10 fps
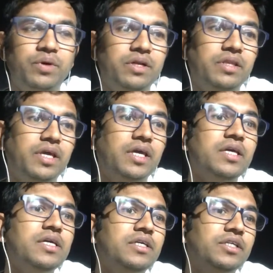What are the
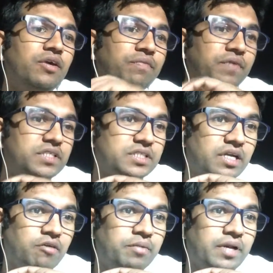new features
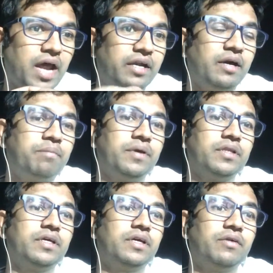that have been added up
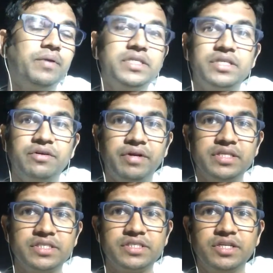in the recent
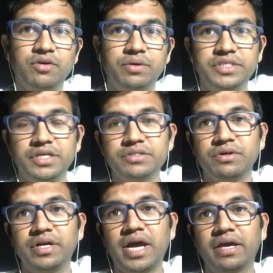releases in Node.js
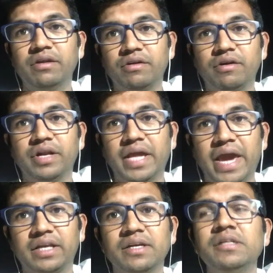or Angular or
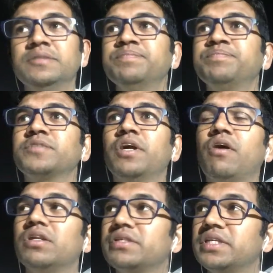React? And
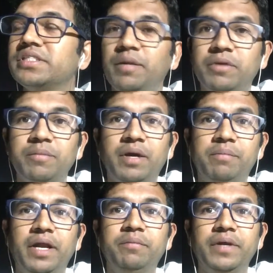also at the same time I
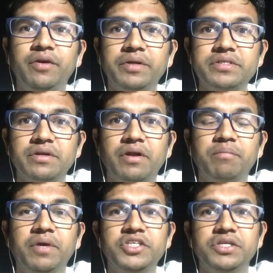might be interested
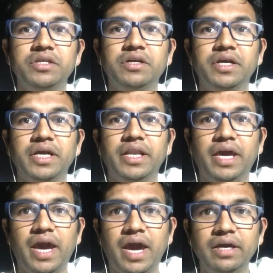on machine learning and
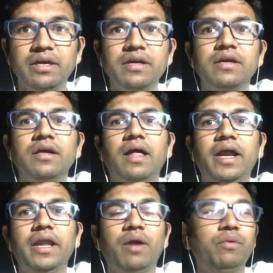AI,
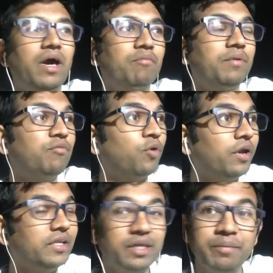and I would have been
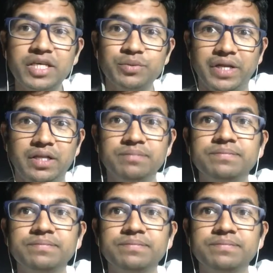following them as well.